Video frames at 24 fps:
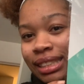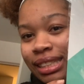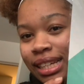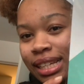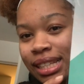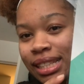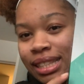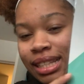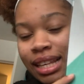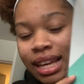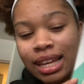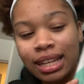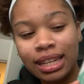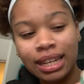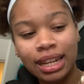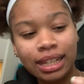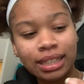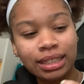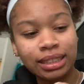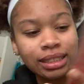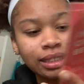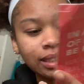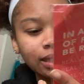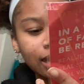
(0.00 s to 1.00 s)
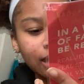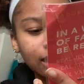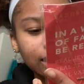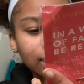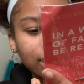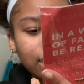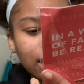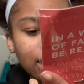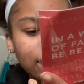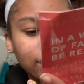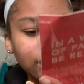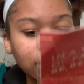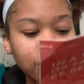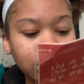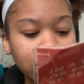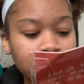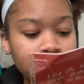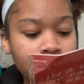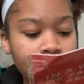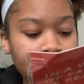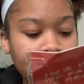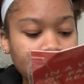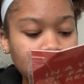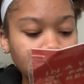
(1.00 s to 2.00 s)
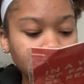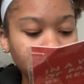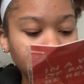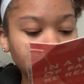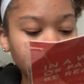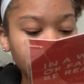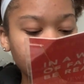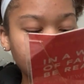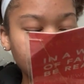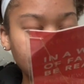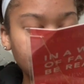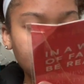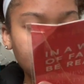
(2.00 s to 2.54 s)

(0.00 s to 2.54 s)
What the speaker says: just a necklace that says love on